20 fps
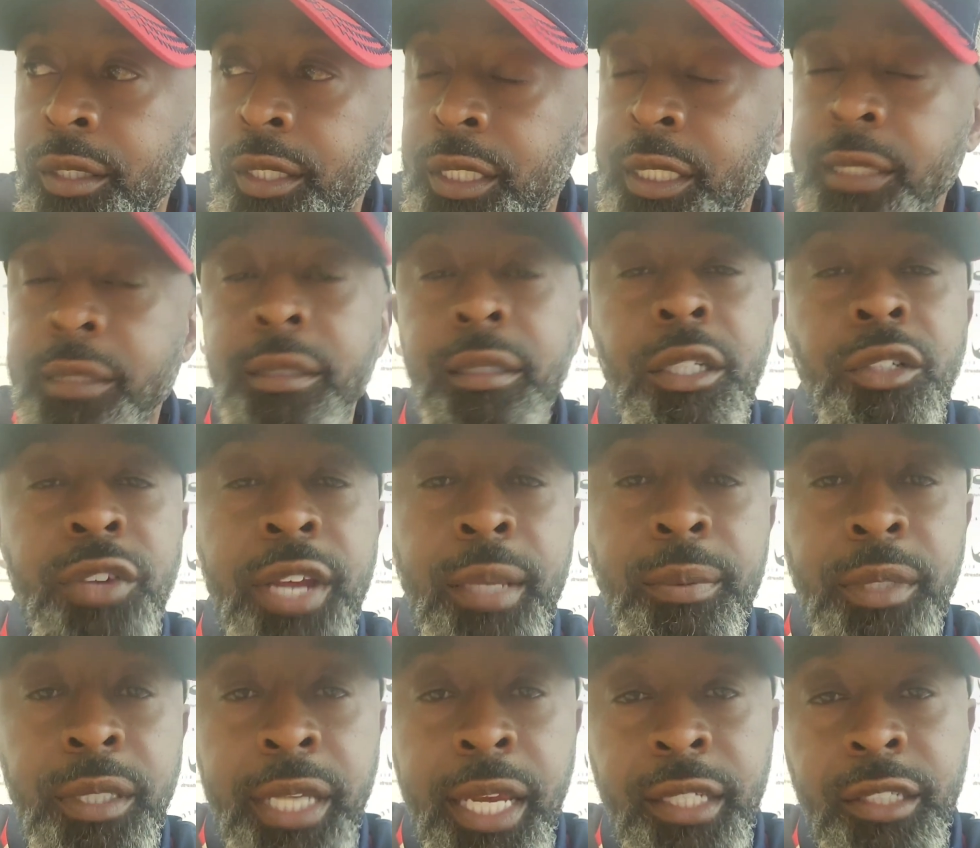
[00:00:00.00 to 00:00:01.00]
logistics and
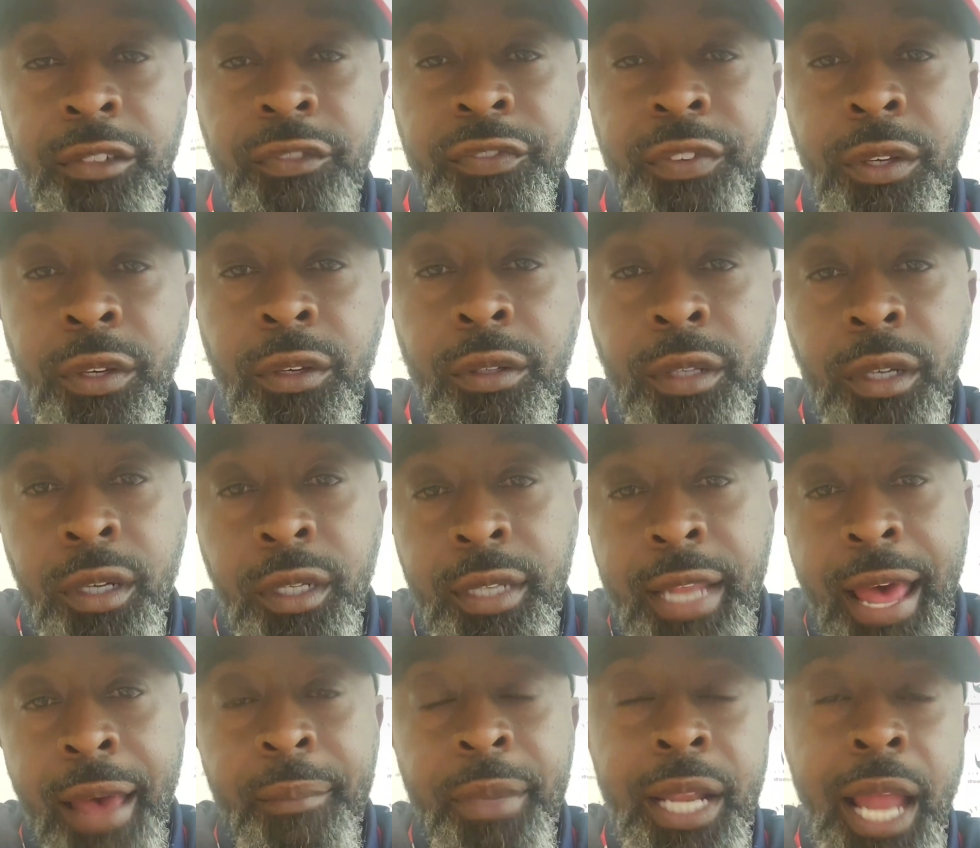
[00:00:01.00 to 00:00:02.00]
transportation field. Uh,
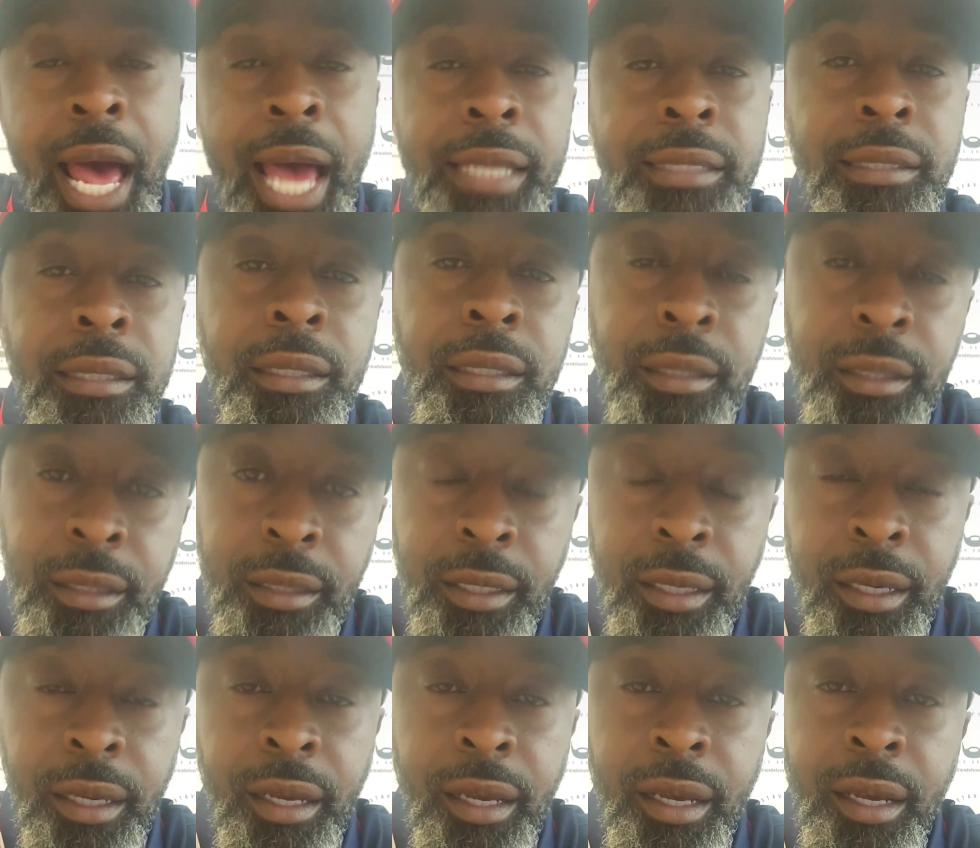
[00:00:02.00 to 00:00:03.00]
now I'm in IT.
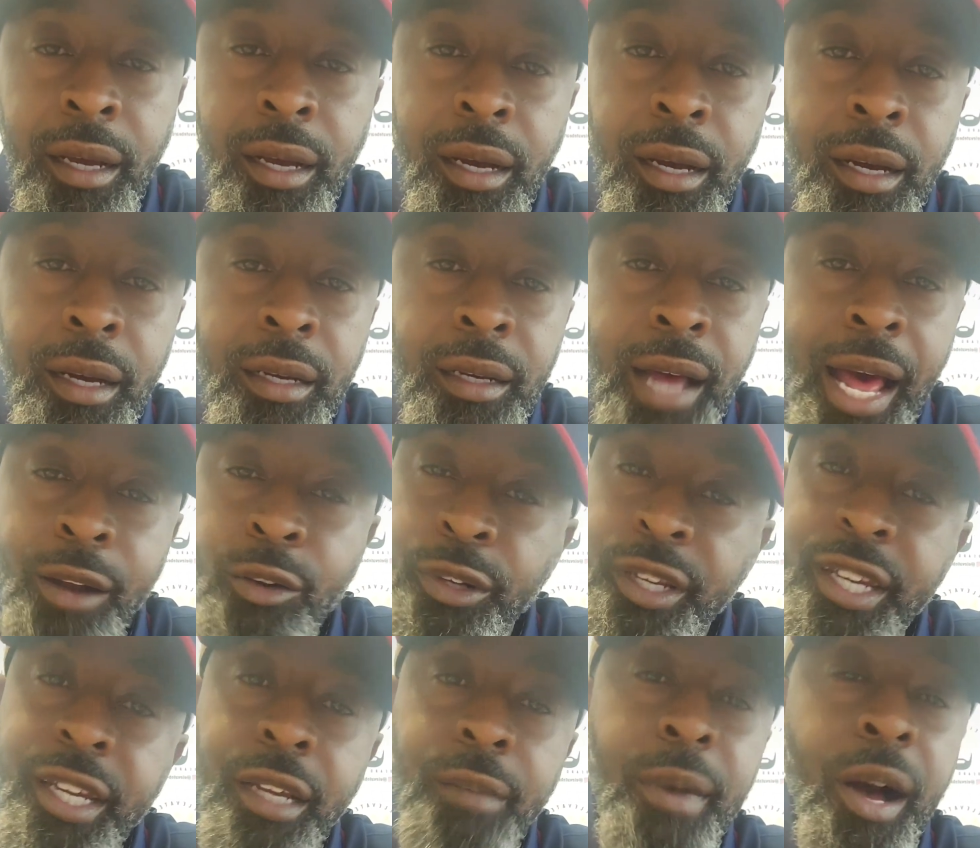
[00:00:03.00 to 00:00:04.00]
Uh, I
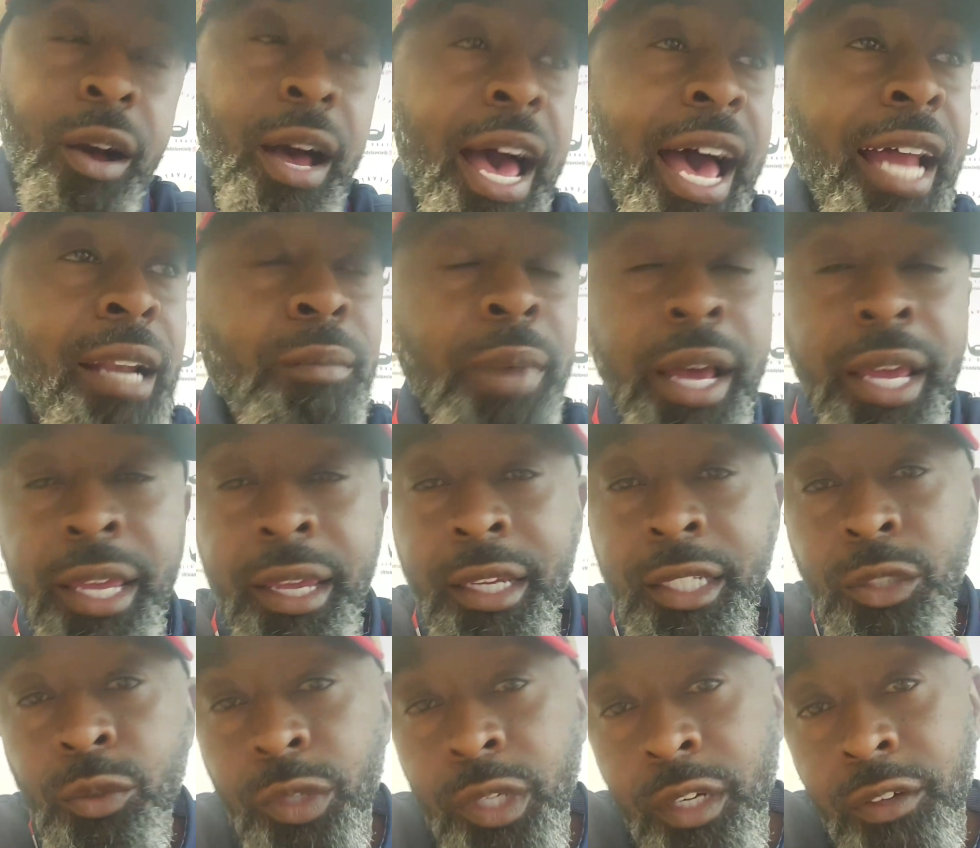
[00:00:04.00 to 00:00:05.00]
don't care about hiding my
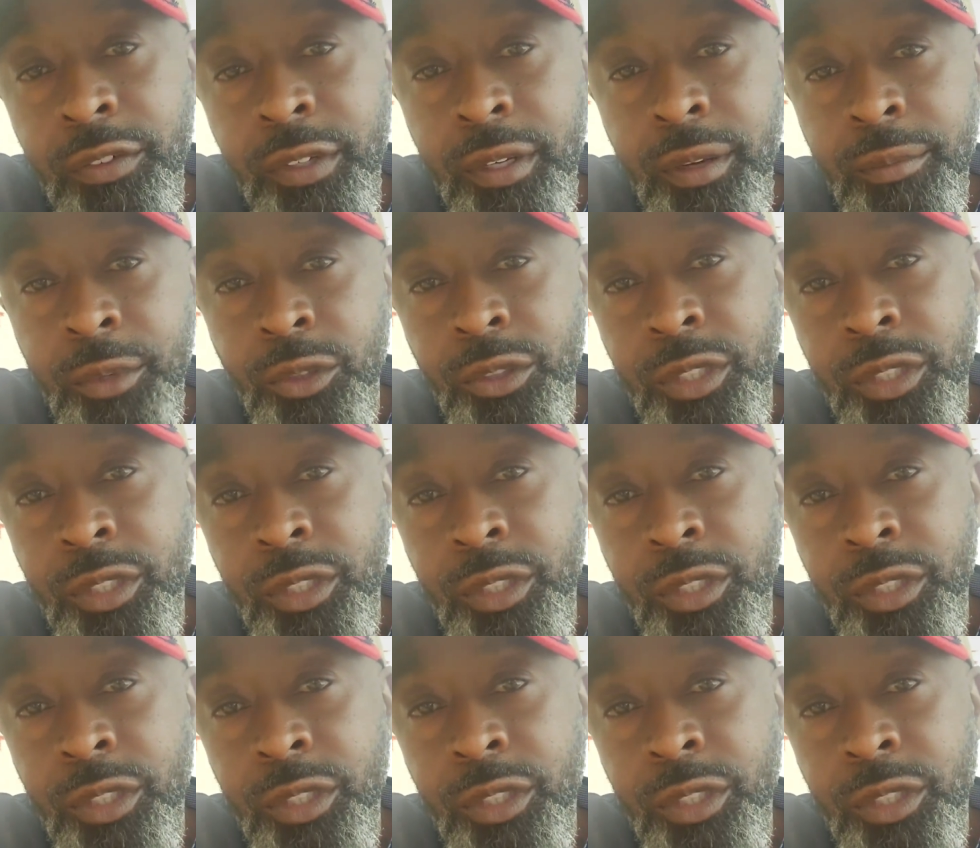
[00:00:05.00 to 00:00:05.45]
age or whatever. I'm